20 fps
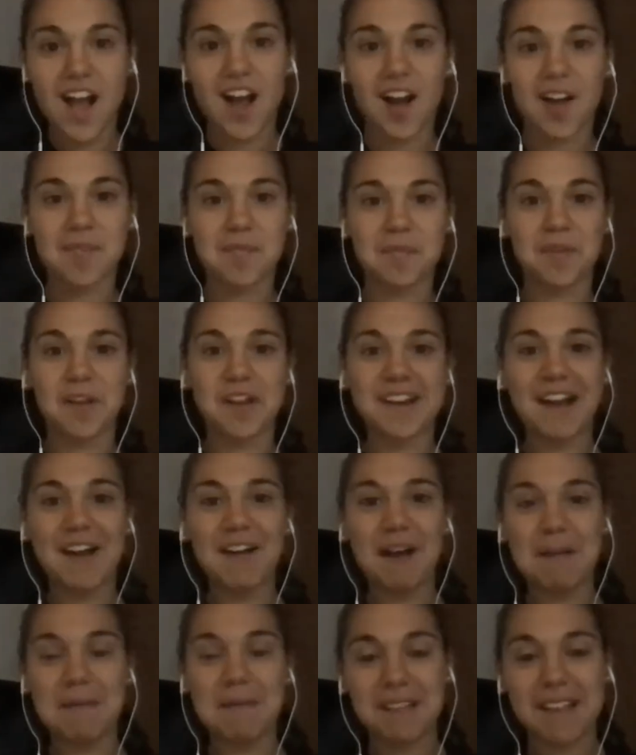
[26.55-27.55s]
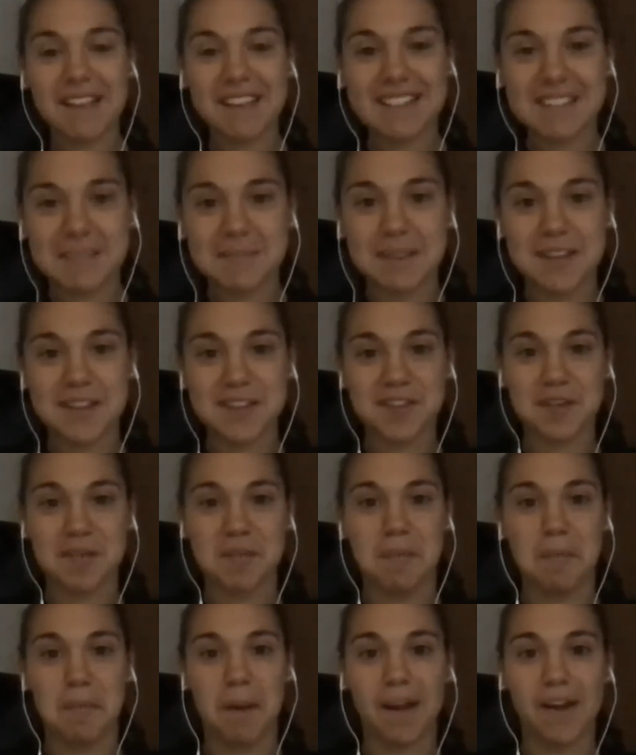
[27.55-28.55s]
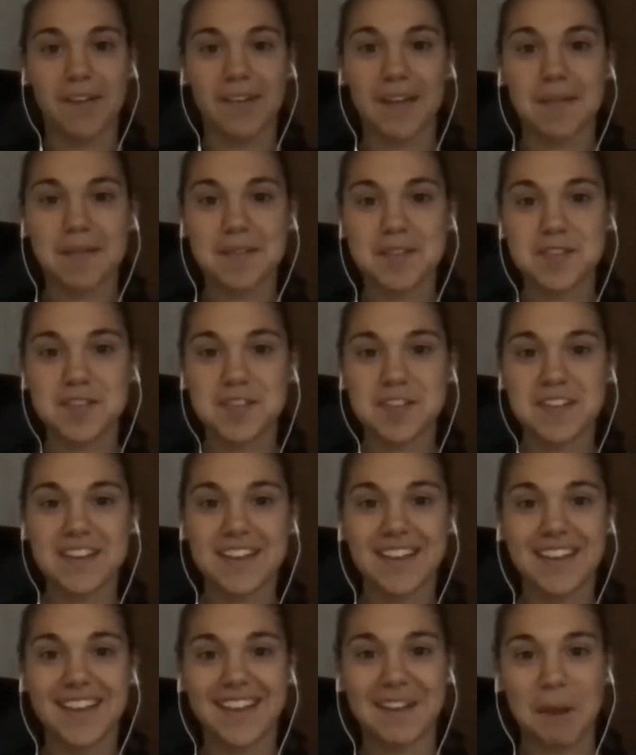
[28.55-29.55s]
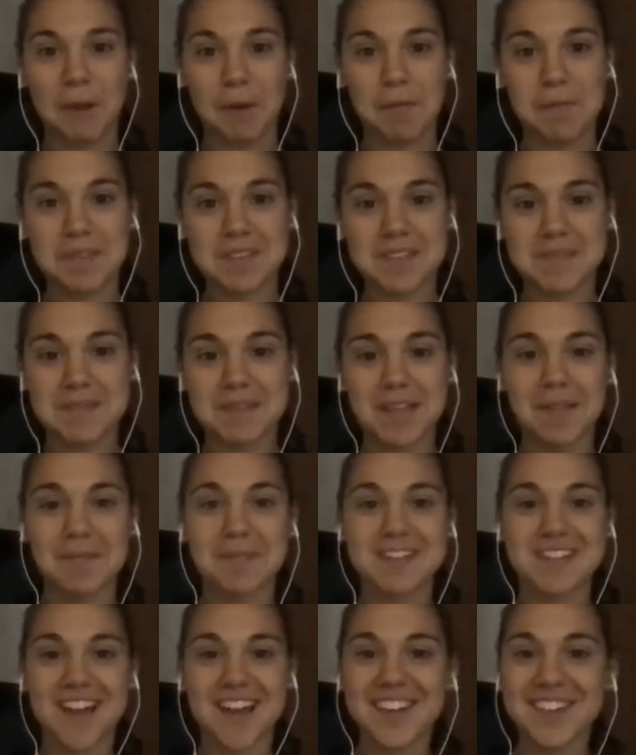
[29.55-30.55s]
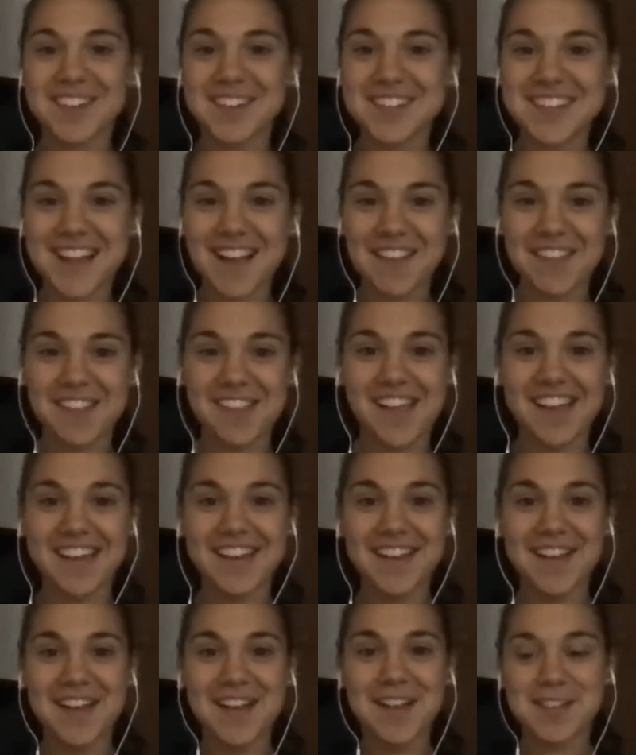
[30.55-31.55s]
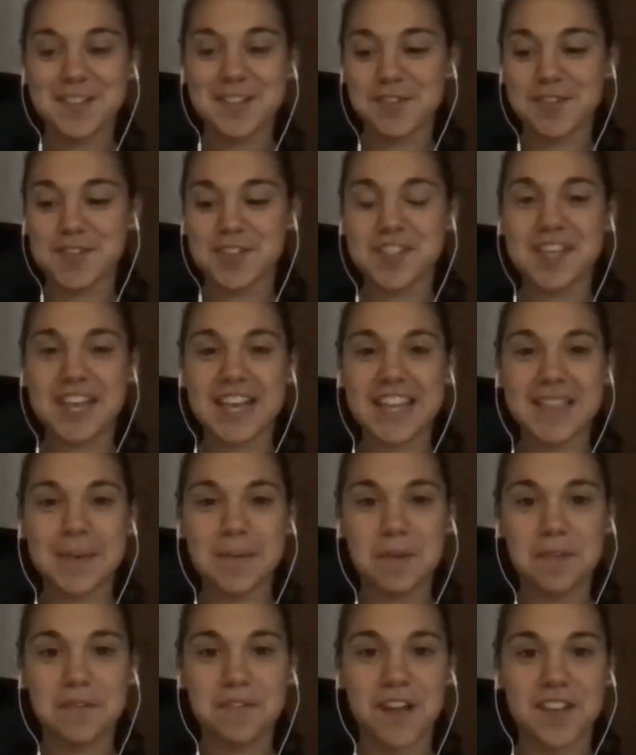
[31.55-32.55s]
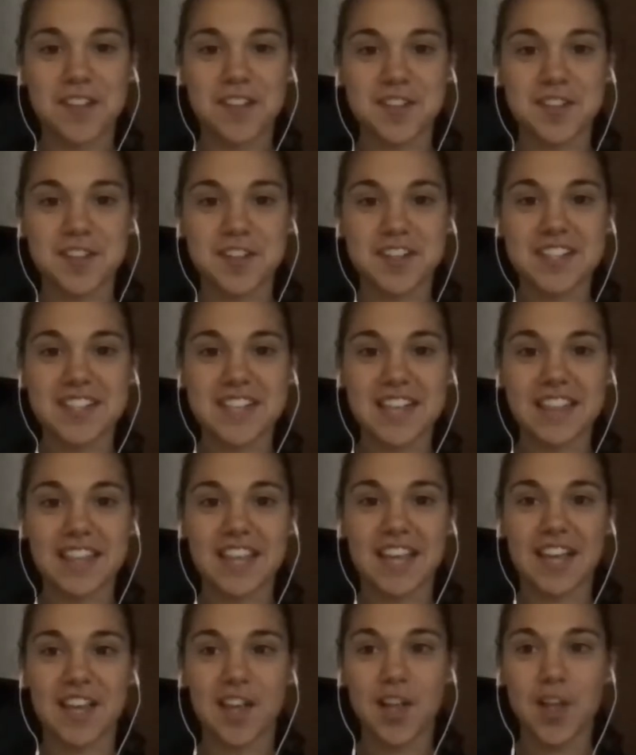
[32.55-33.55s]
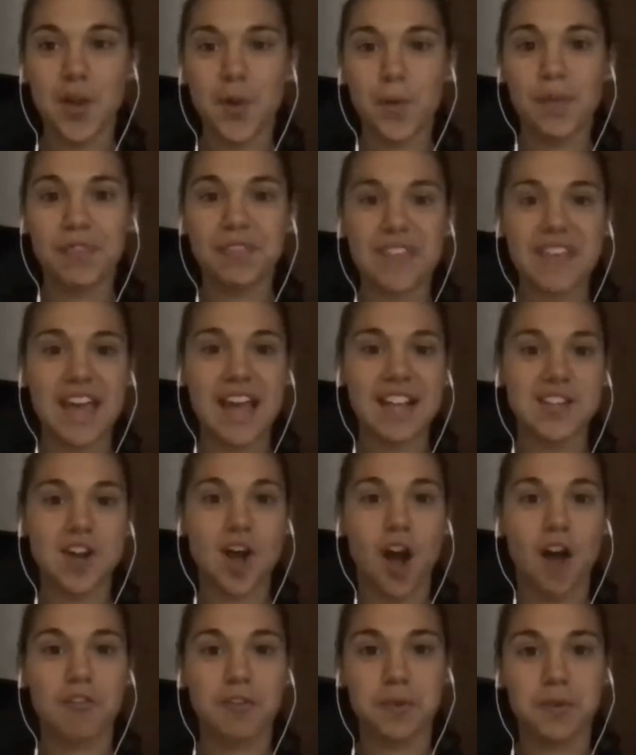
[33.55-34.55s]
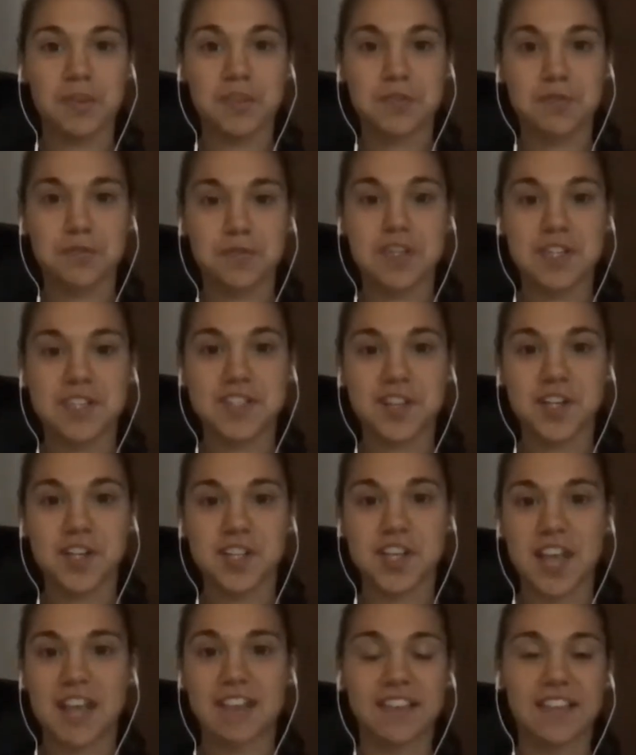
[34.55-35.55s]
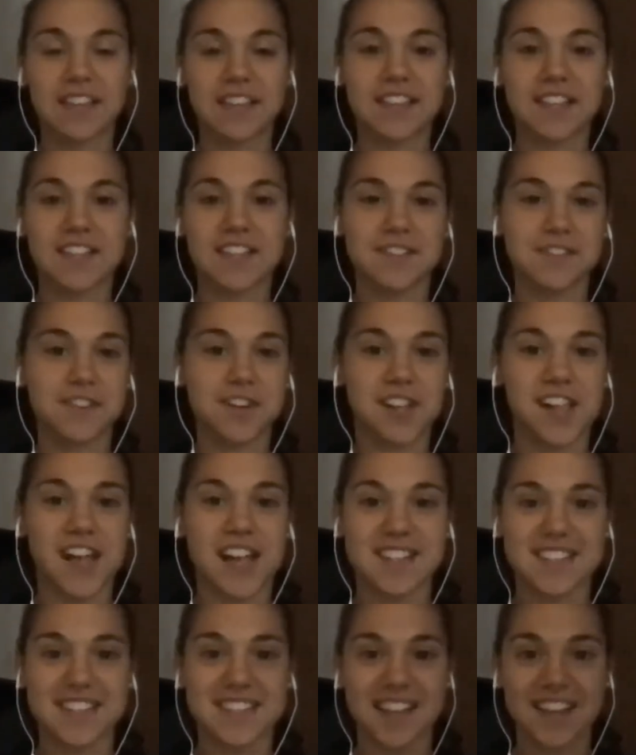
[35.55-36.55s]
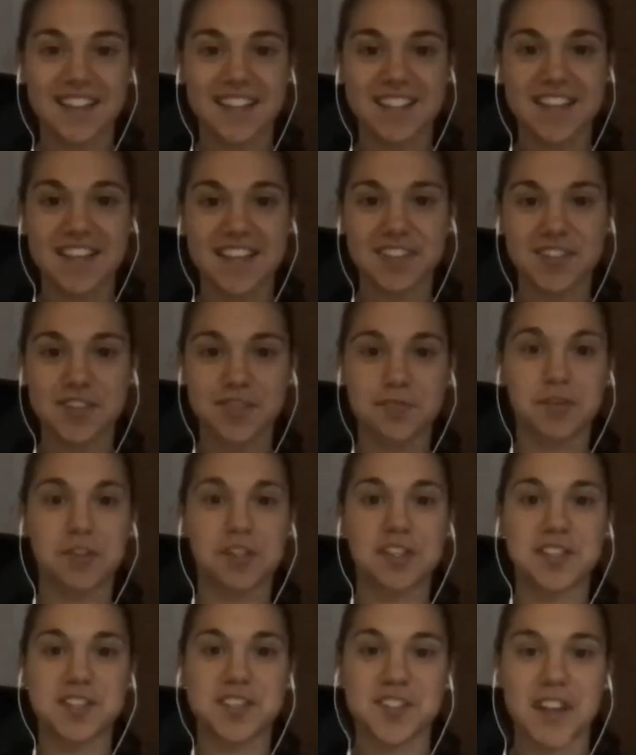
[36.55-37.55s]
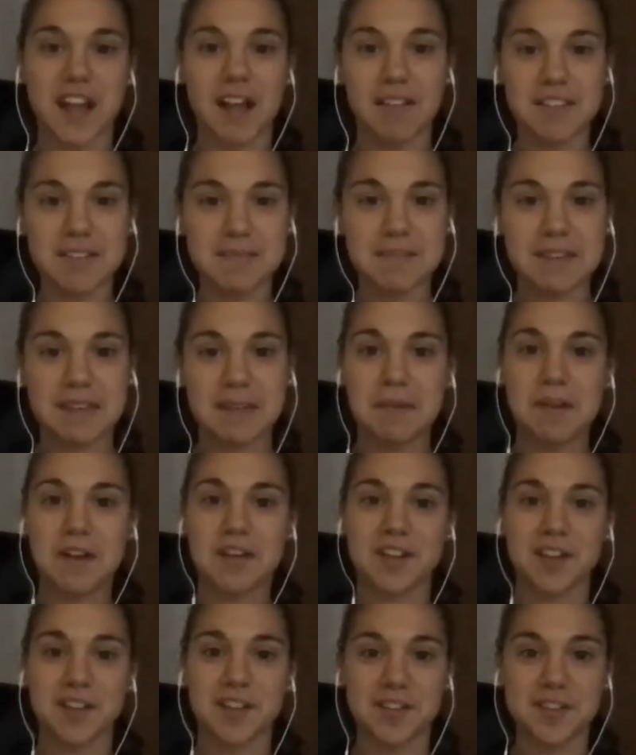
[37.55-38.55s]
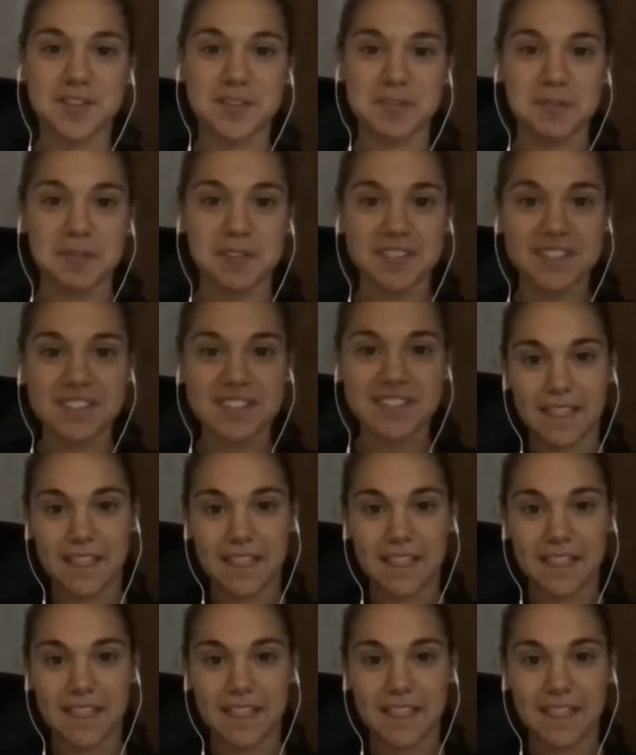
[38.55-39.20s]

Um, right now, I plan to major in biochemistry and hopes to become a doctor down the line. So just like the professors and like what they had to offer with the research and like the different classes I could take, it just really stood out to me compared to other schools.